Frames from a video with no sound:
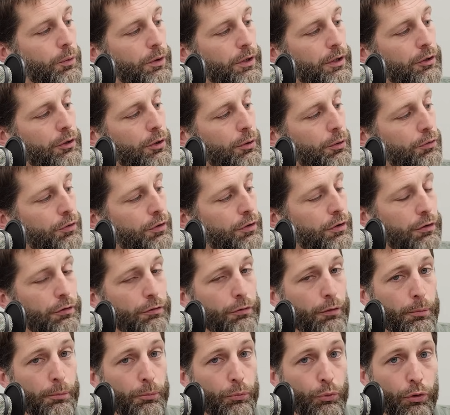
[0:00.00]
what you do is you
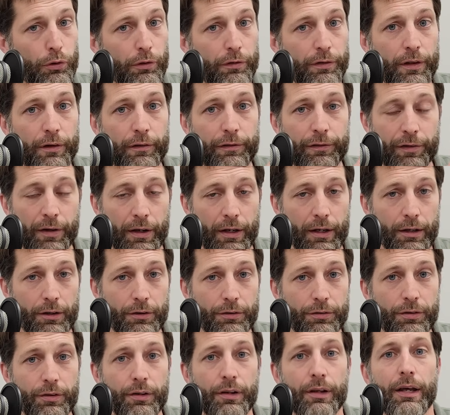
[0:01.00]
just remove the
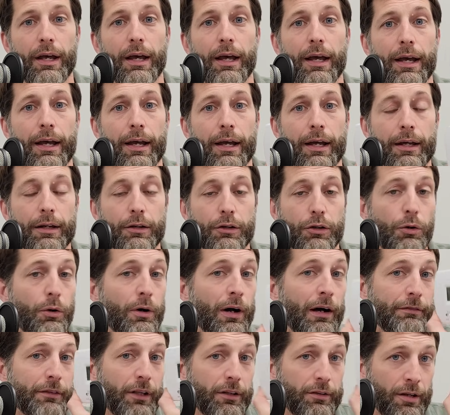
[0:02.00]
face and you
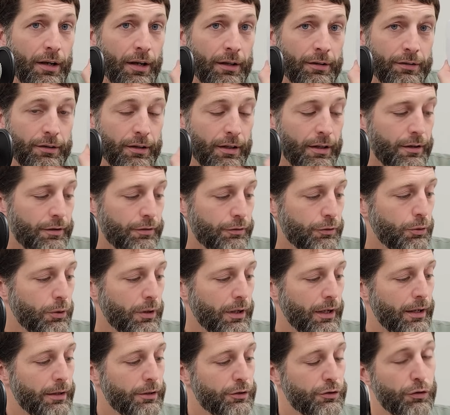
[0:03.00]
don't have to test this, you
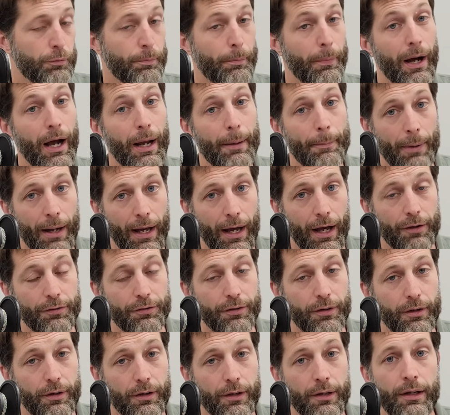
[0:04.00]
can just
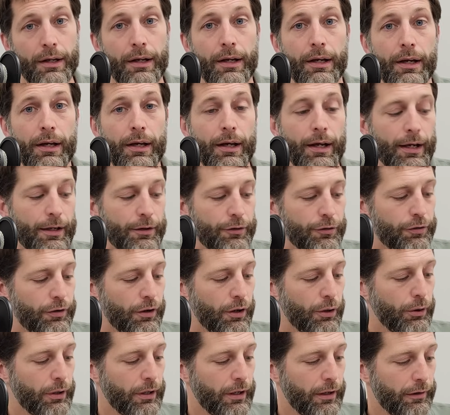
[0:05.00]
bypass it. And
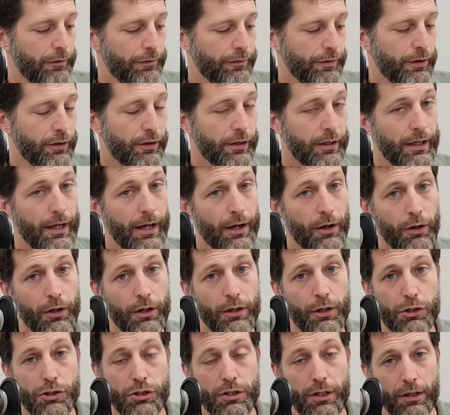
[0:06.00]
so if the air
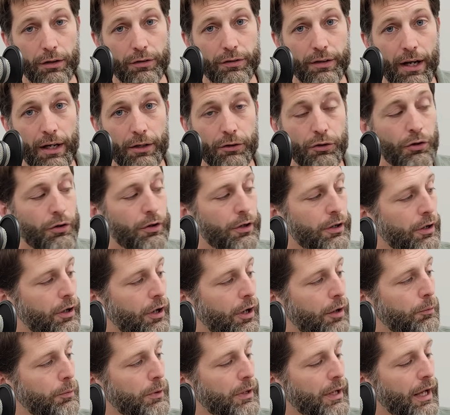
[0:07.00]
conditioning is not turning
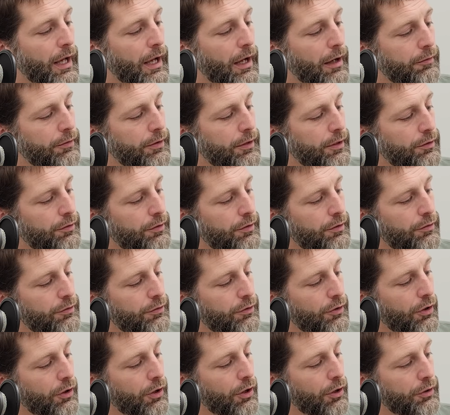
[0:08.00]
on when you have this
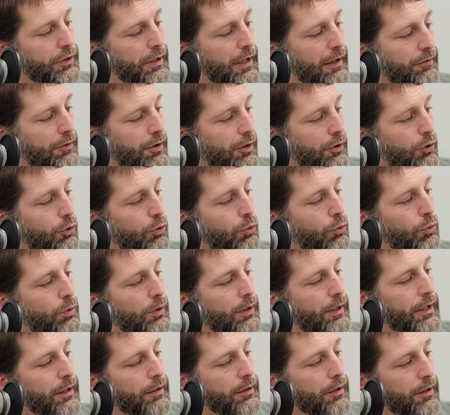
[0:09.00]
installed, you have it on
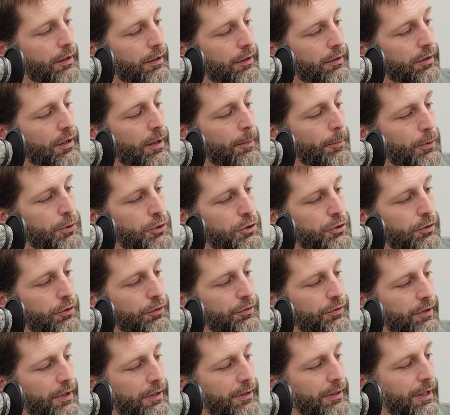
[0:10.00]
cooling and the temperature
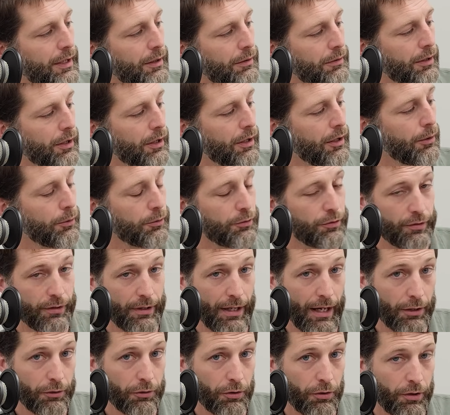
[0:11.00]
is set down low, it's
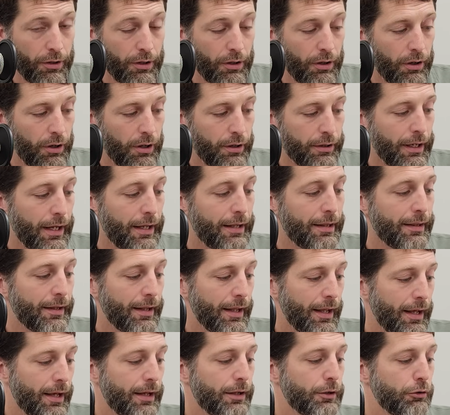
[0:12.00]
not turning on, and
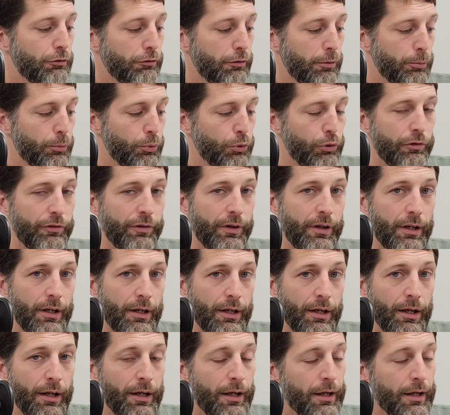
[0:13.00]
then you remove it